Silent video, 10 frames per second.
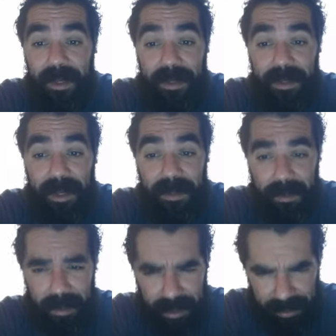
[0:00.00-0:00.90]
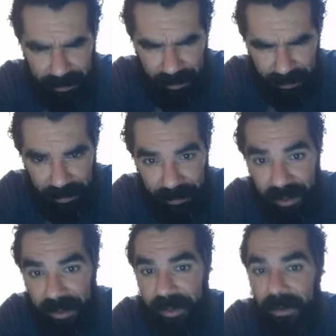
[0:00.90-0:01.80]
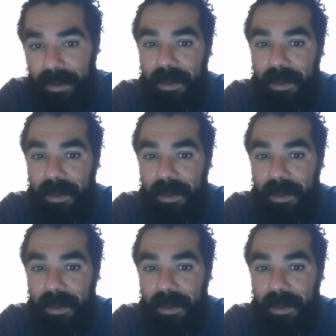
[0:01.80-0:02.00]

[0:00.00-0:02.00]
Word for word: You start to realize that people with money,